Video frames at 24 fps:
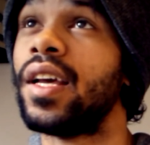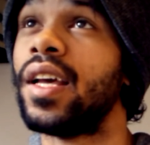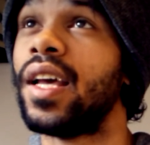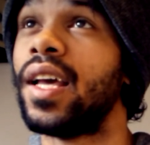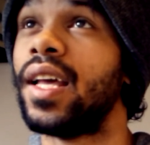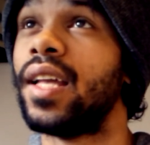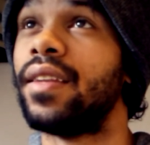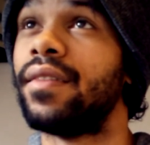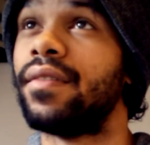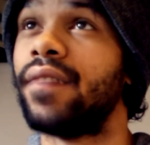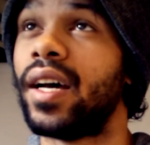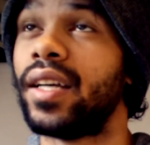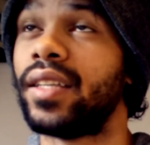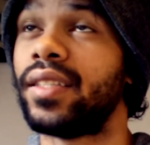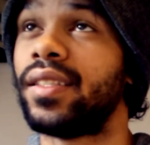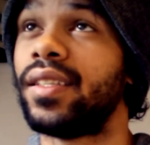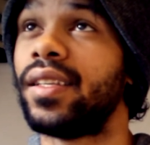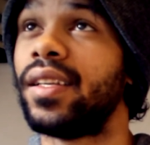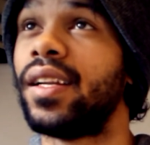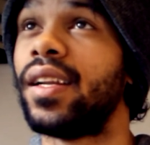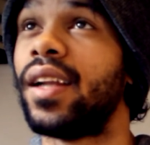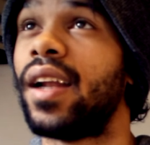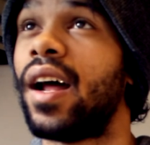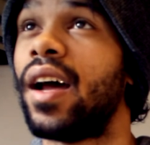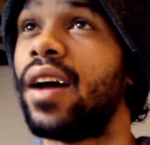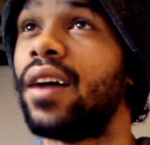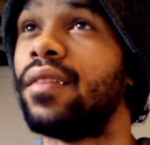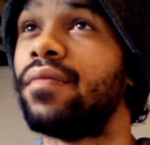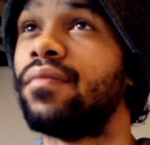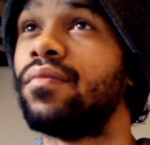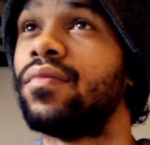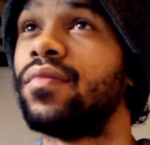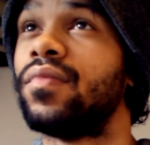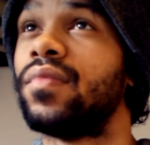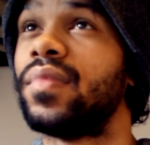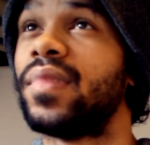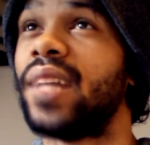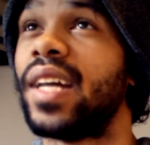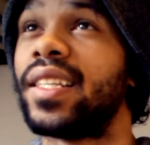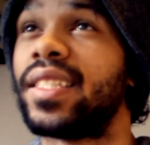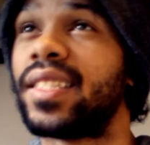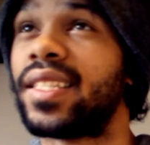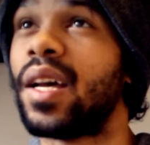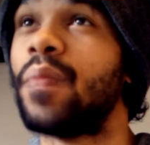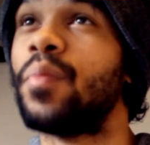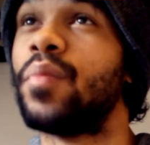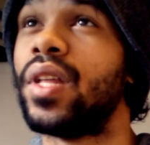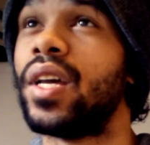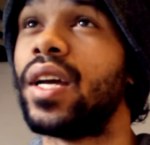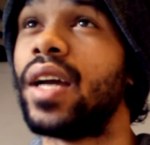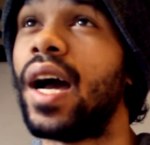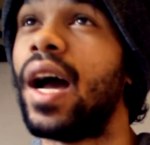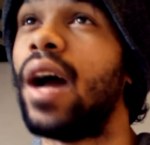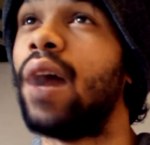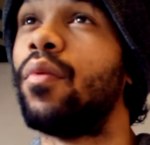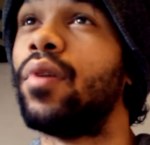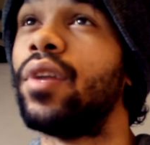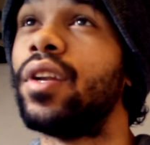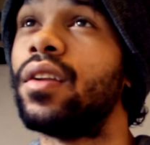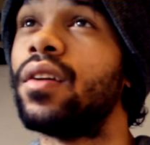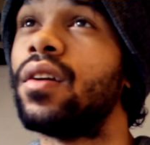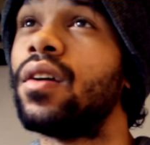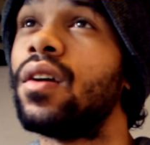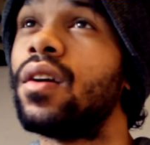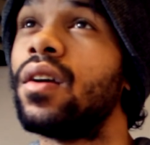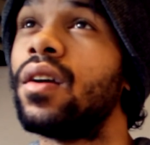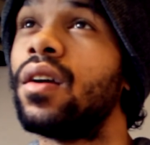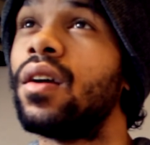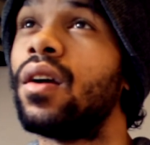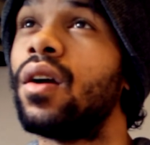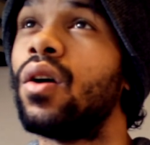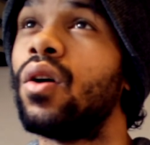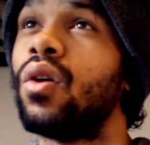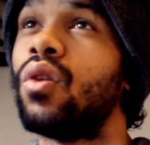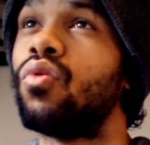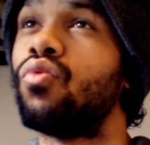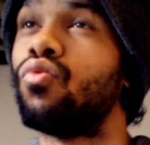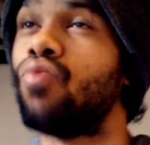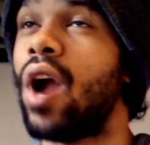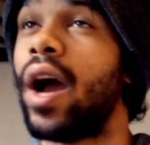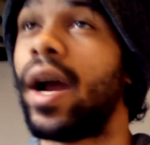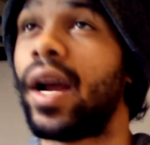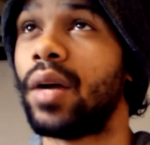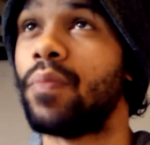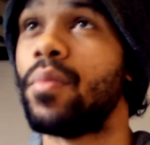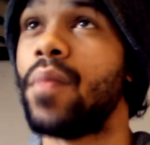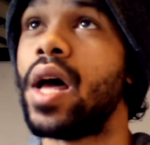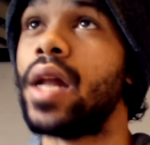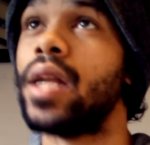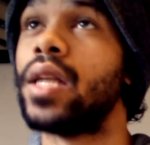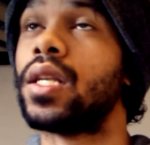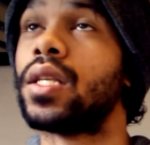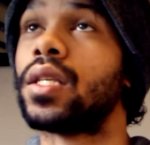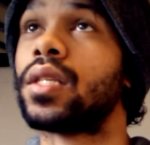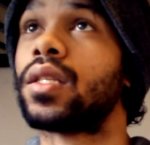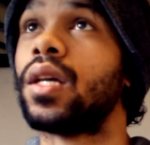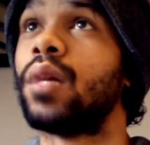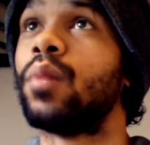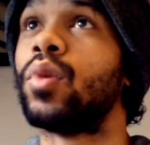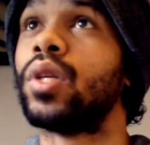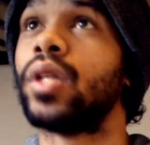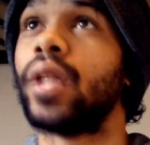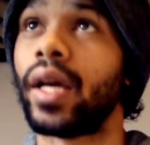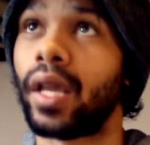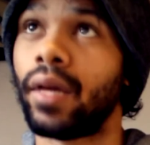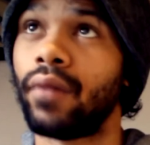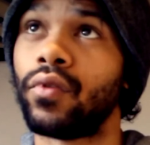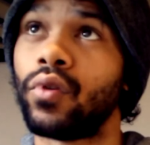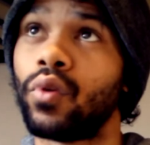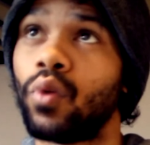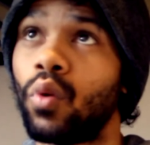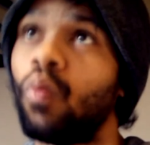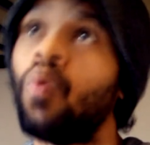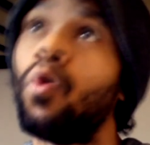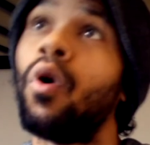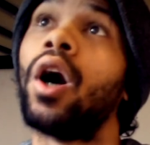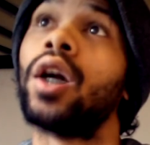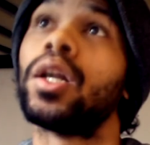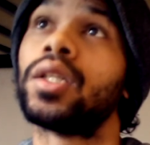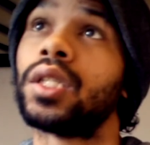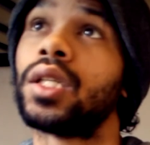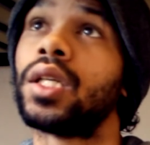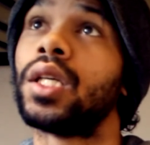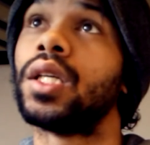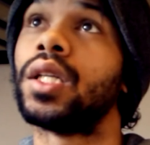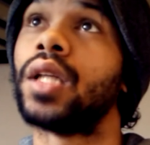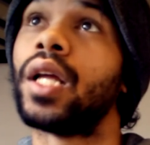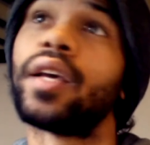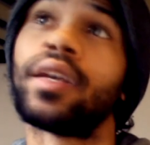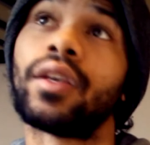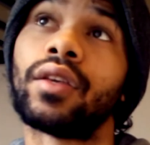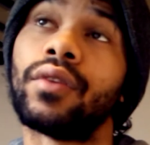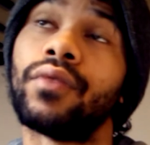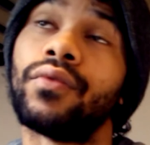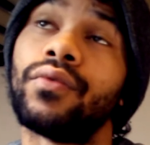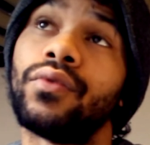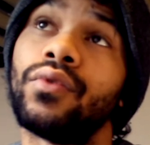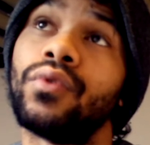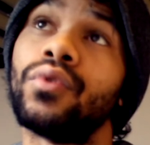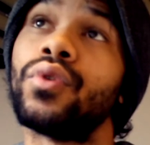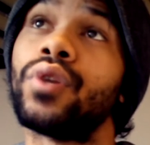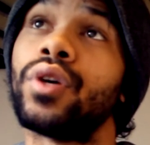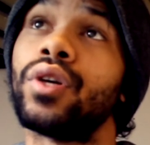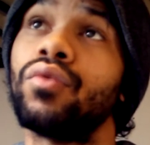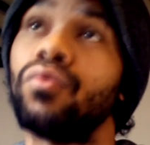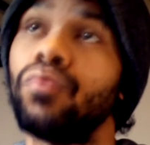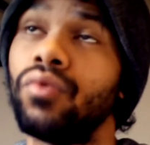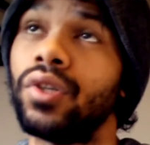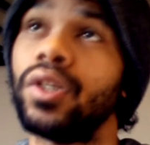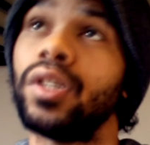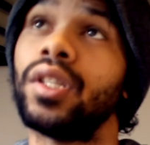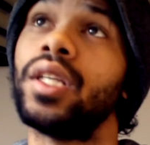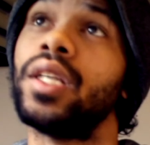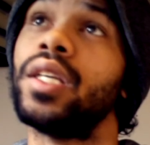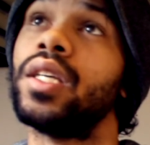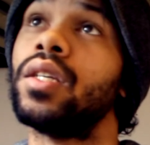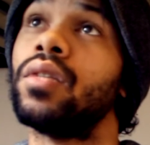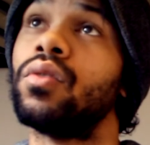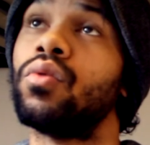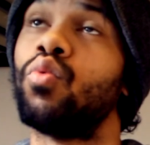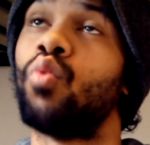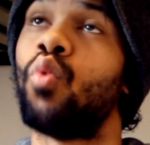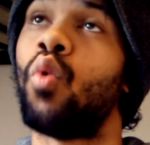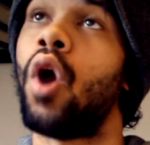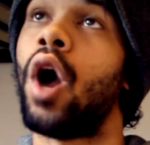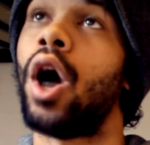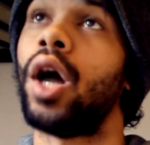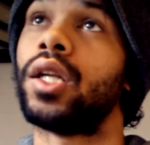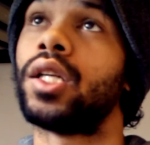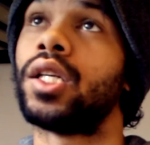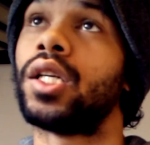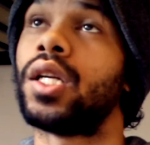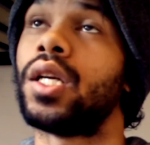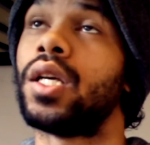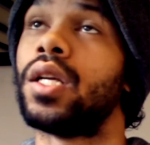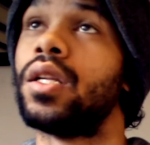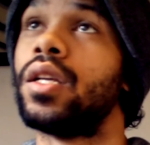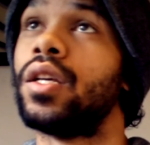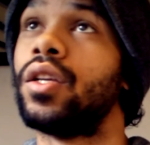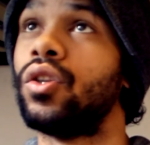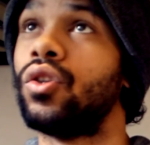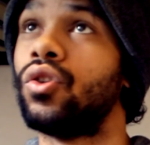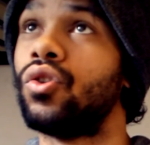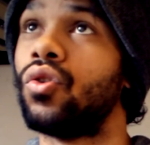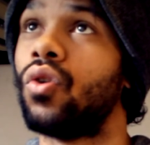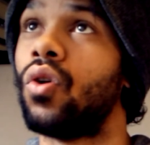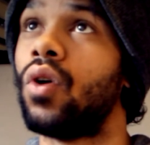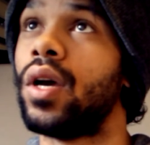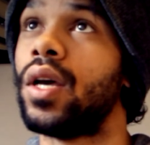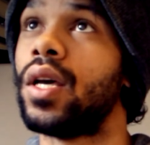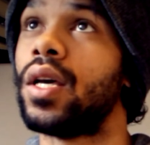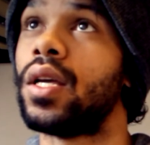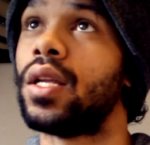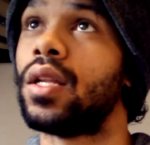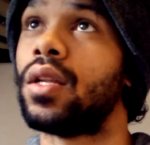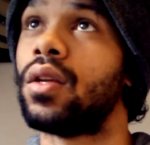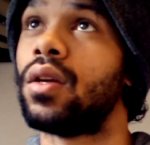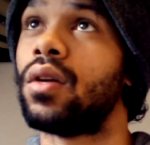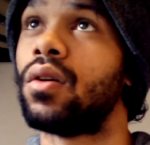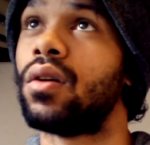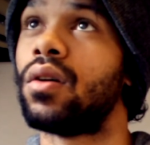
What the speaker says: invested, and that's something I would recommend to someone. Like, if you were watching it, like, if you could really watch it and enjoy it,